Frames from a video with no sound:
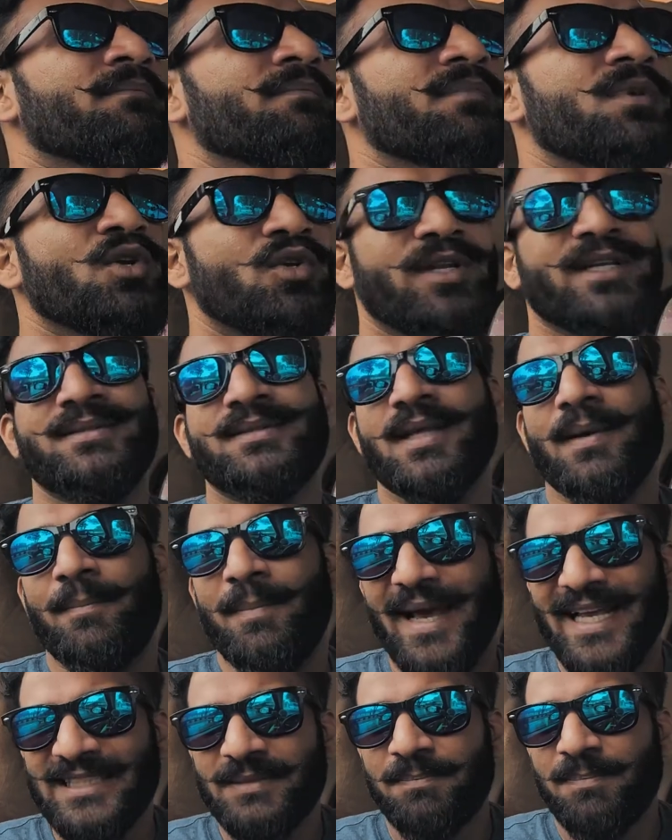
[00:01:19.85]
YouTube is the
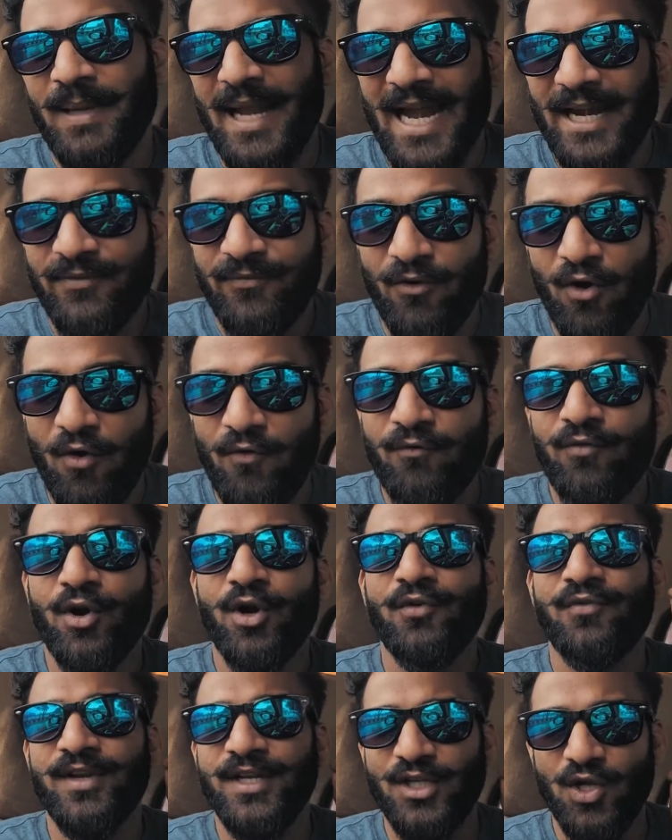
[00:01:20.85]
best platform
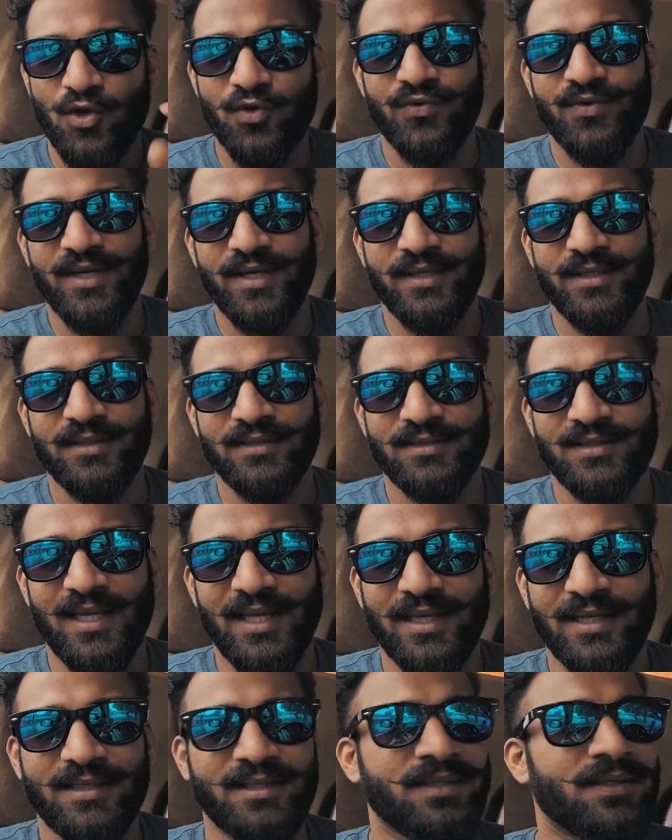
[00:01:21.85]
for video creators.
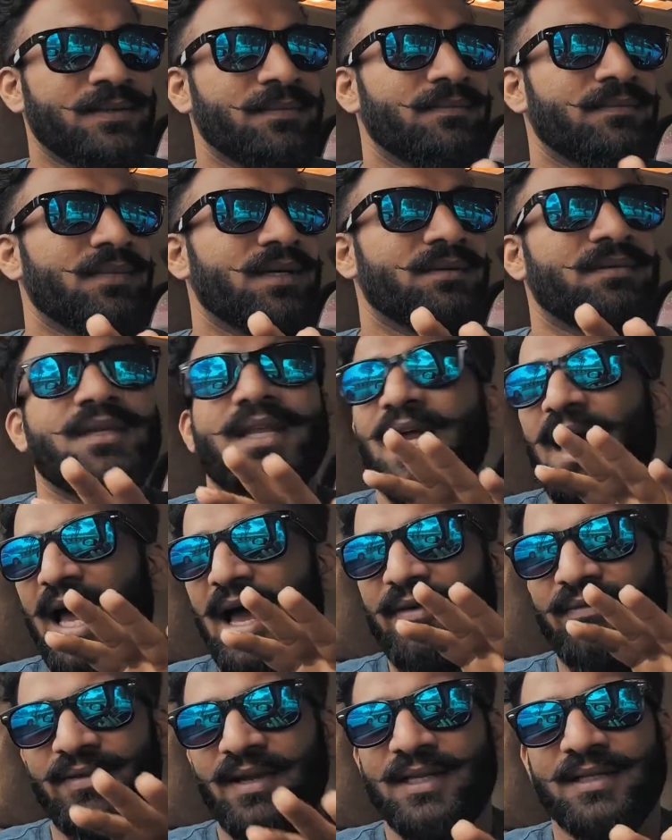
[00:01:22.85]
Like, they
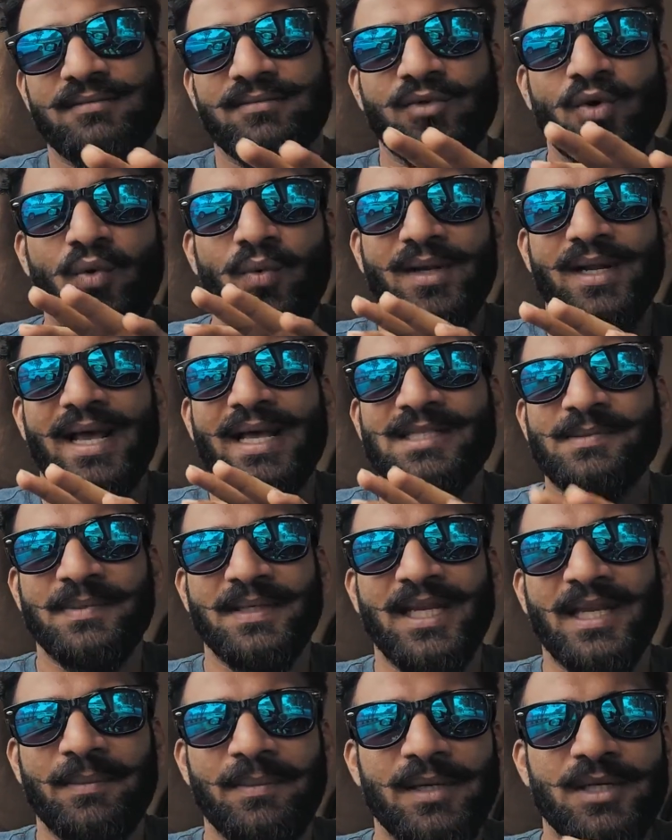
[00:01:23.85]
have, no one has
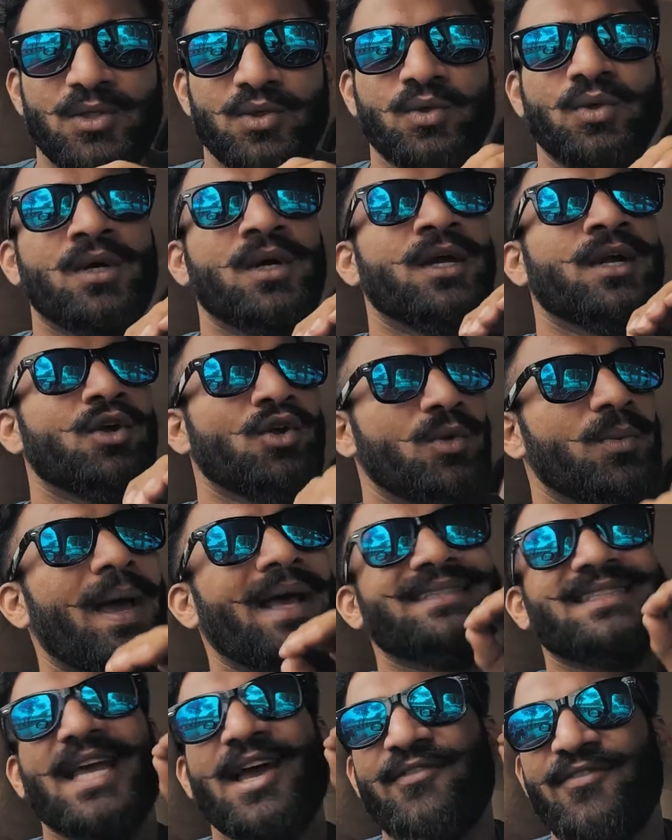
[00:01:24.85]
been able to. YouTube
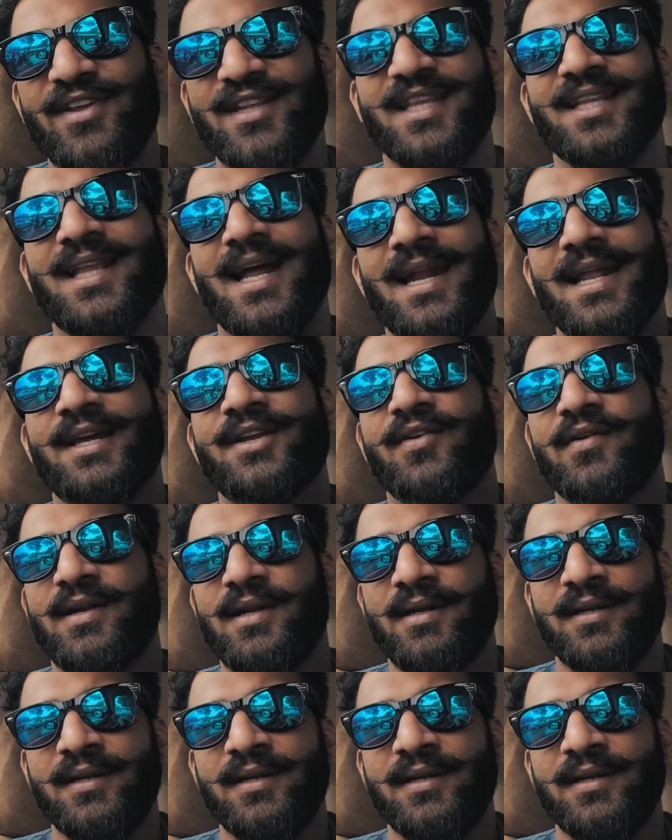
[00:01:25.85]
has everything that a creator